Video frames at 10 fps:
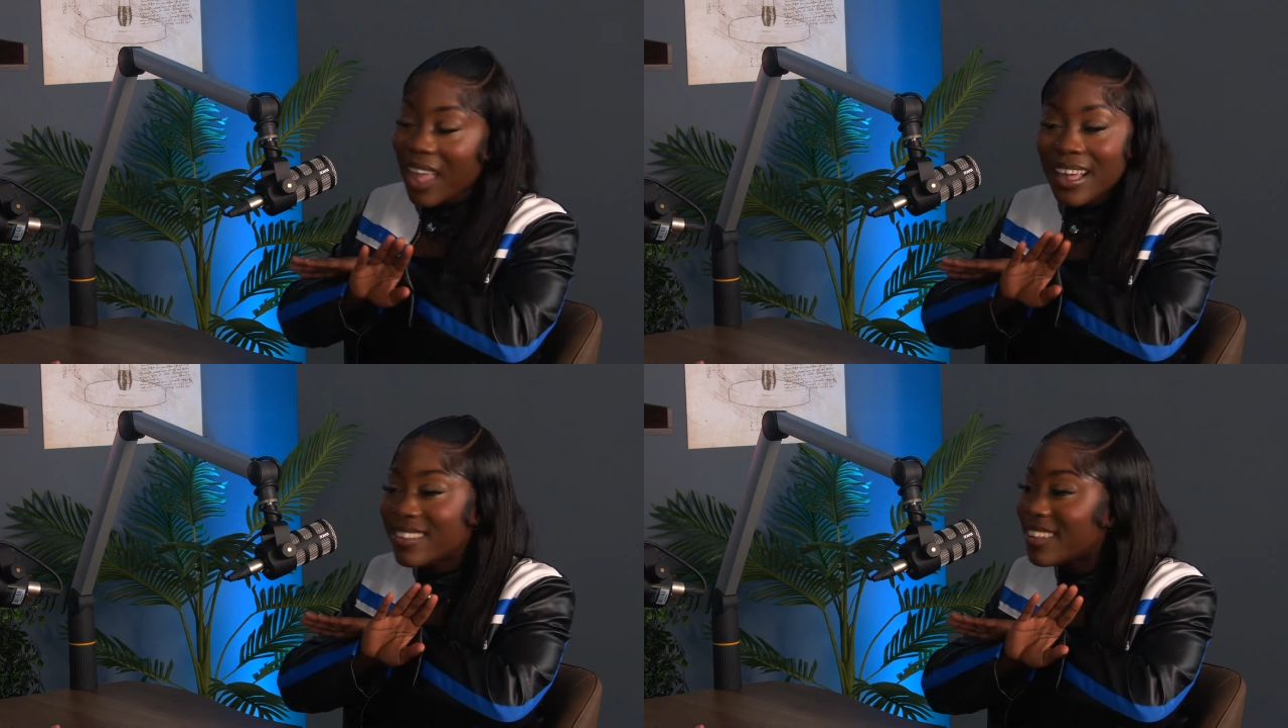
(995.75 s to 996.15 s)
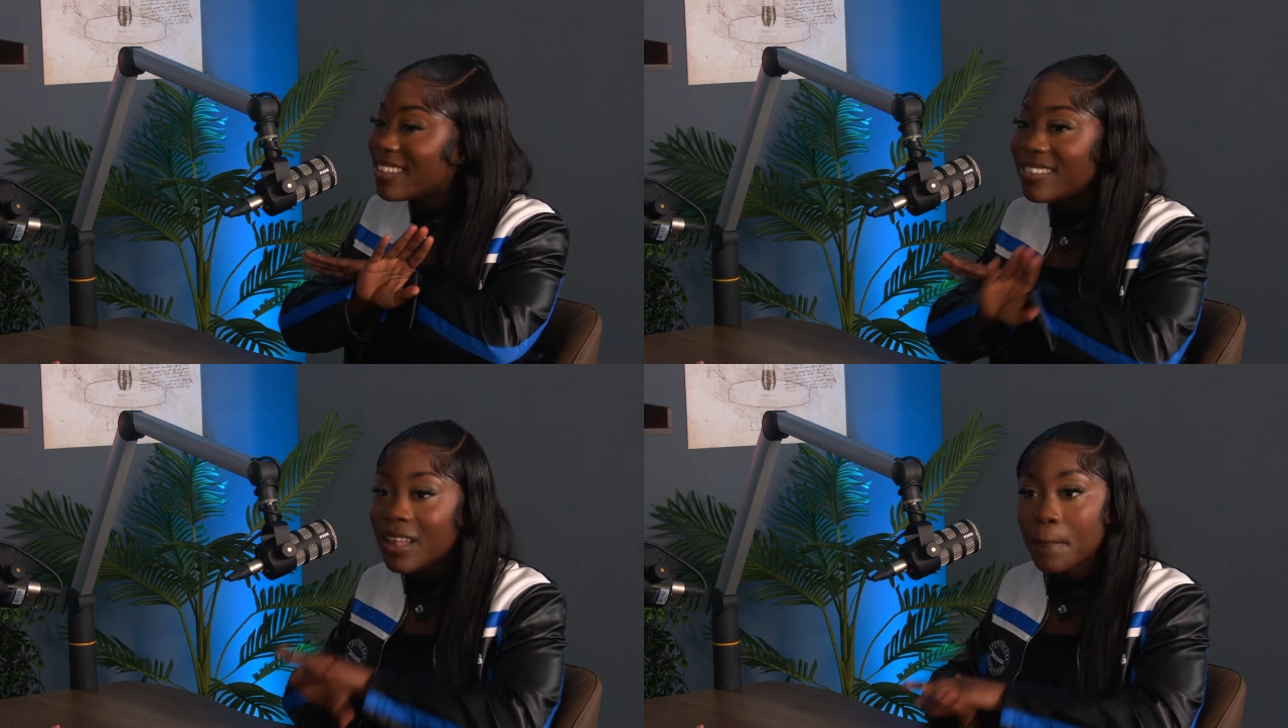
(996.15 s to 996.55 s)
It's as
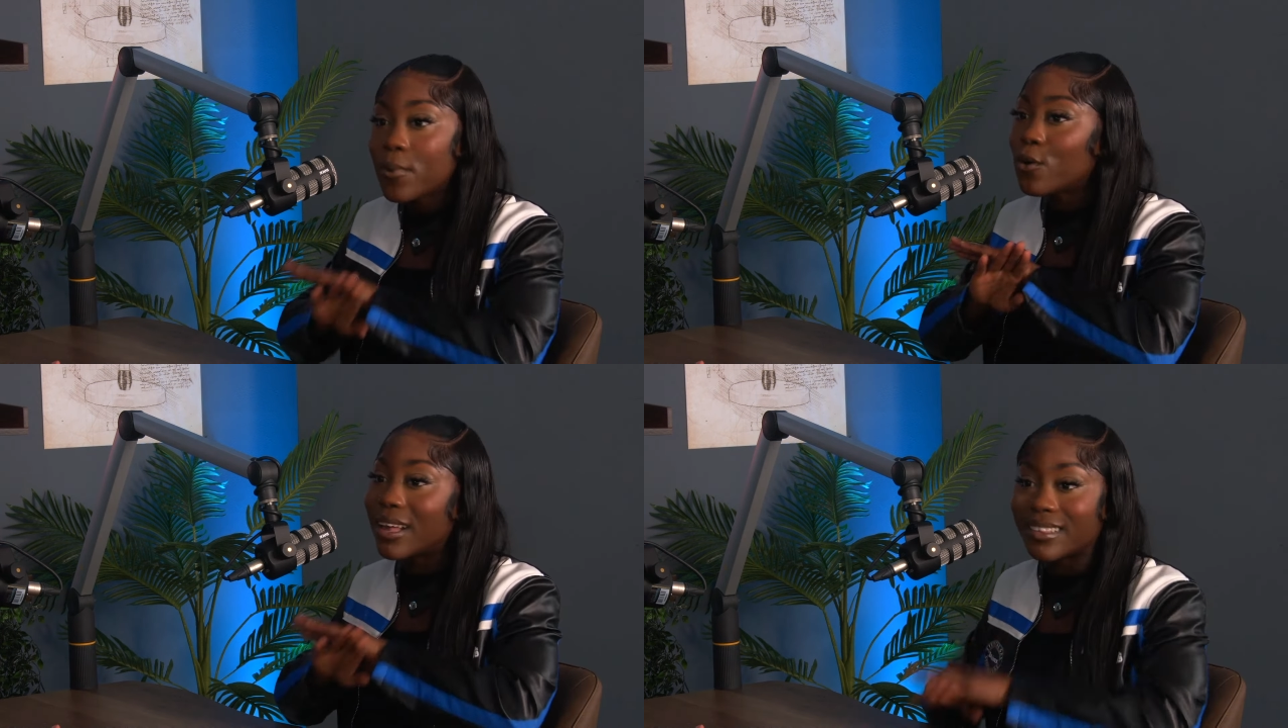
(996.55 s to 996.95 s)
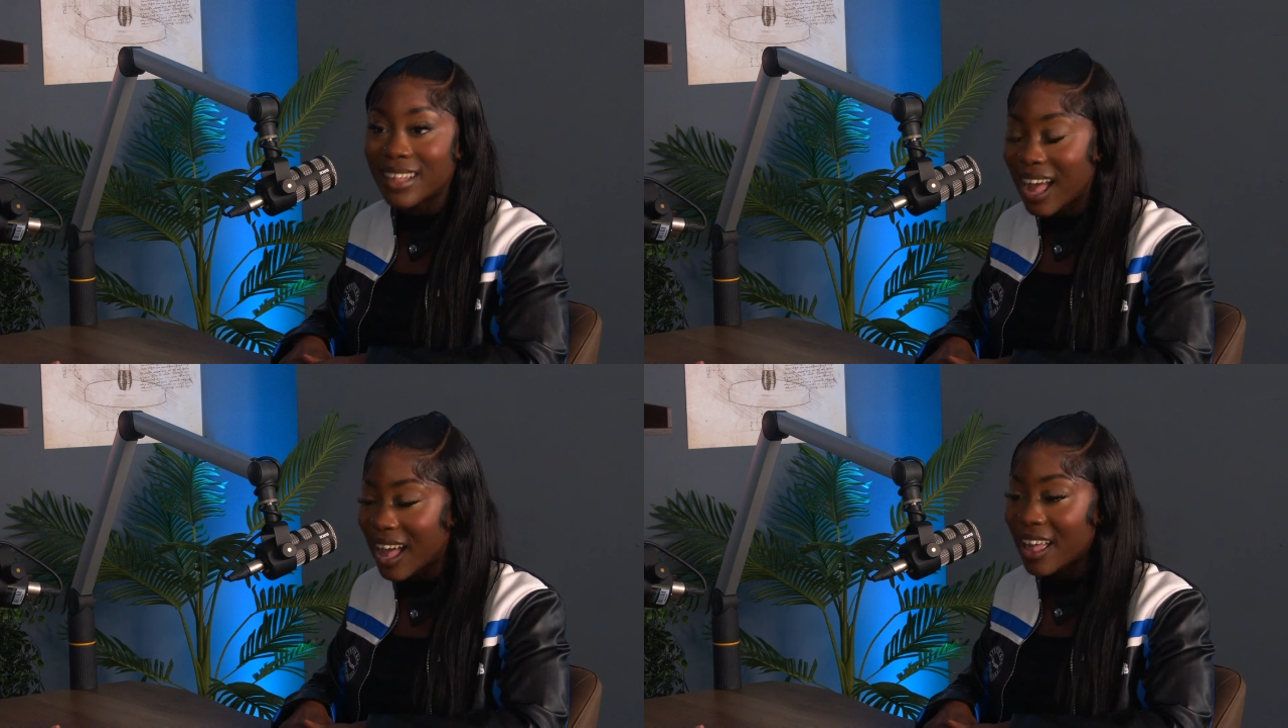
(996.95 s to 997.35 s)
simple as
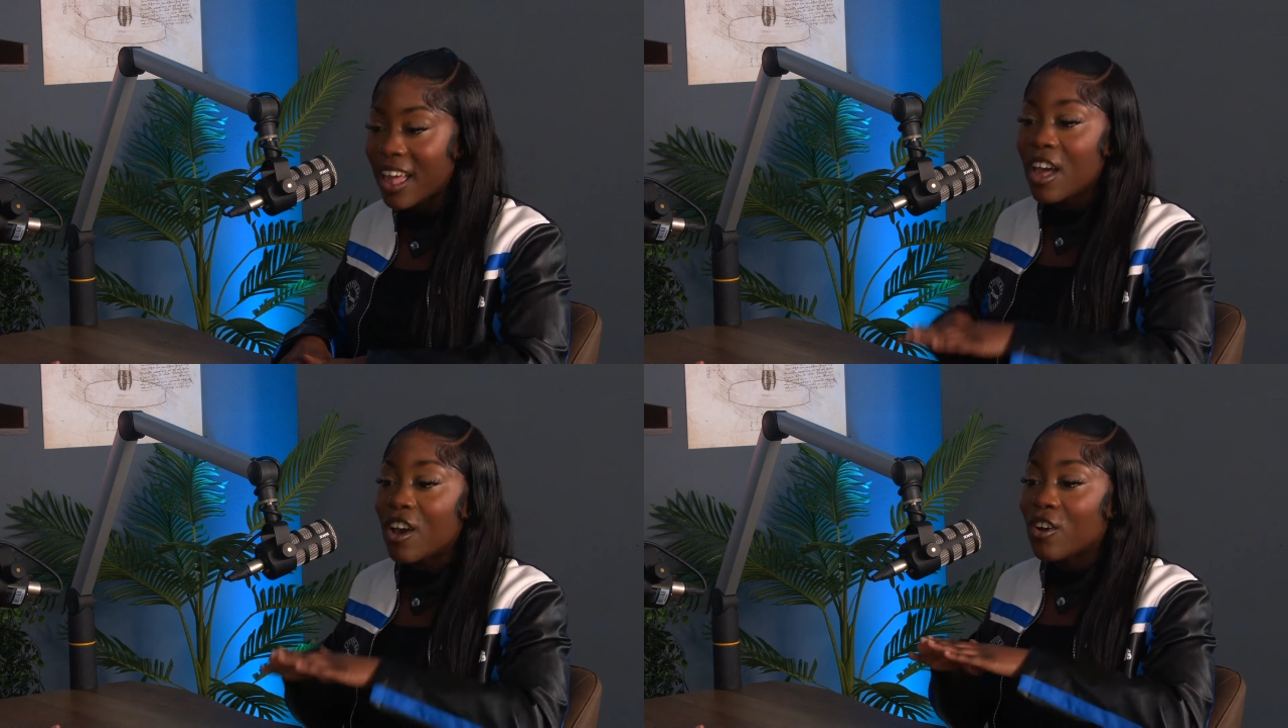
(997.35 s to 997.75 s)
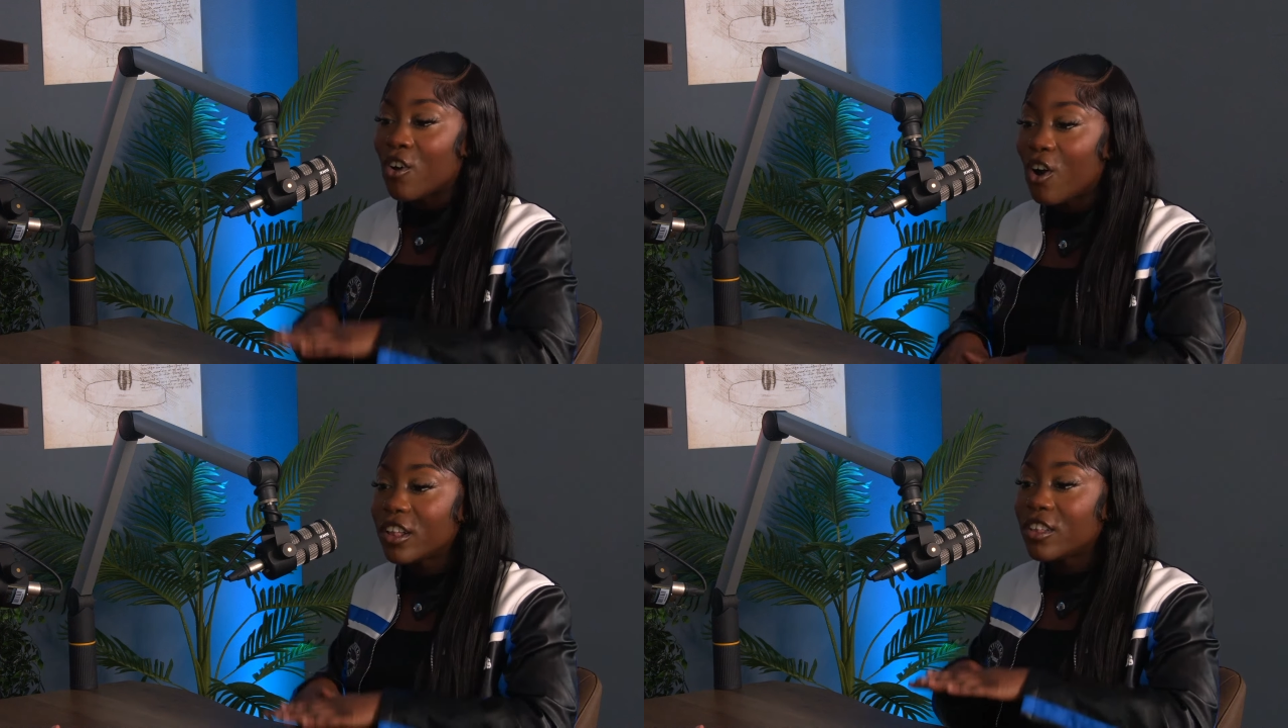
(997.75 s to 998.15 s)
that.
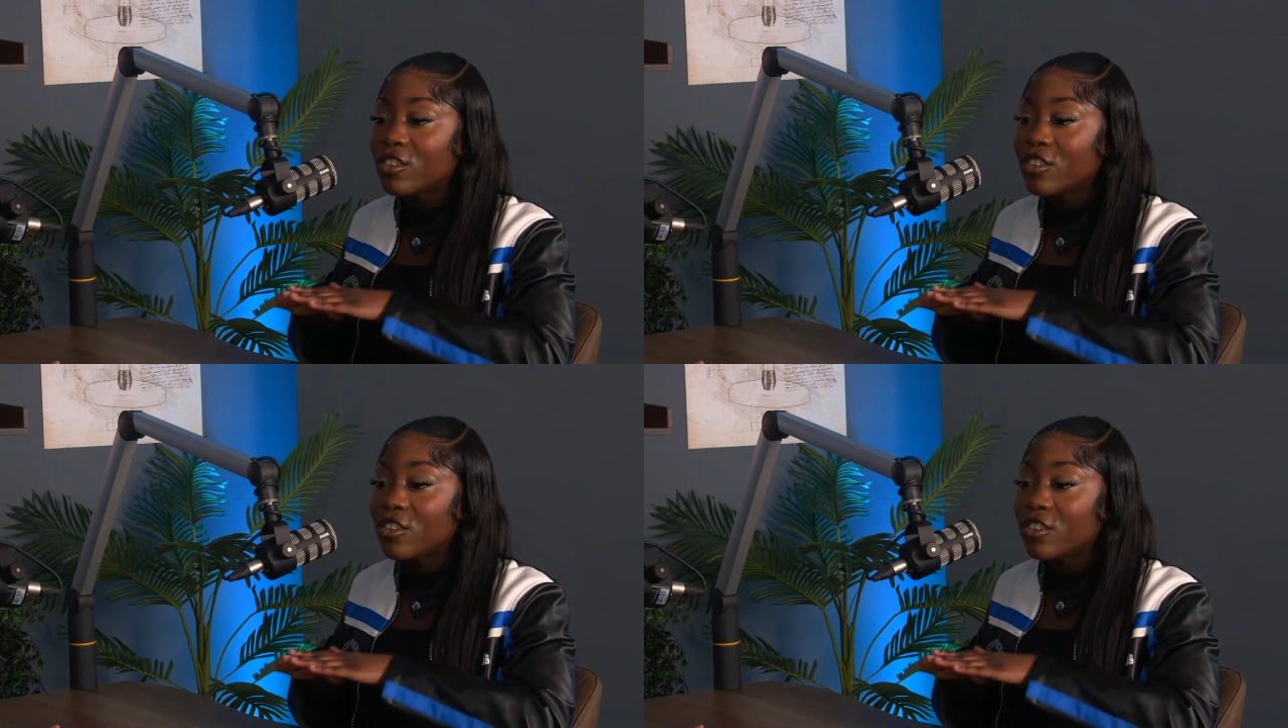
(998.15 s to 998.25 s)
God